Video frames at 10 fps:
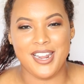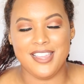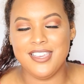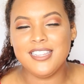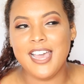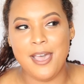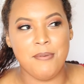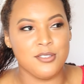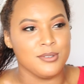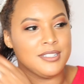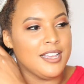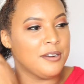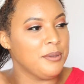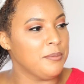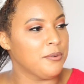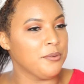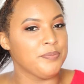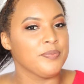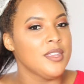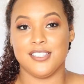And I think that happens with a lot of people.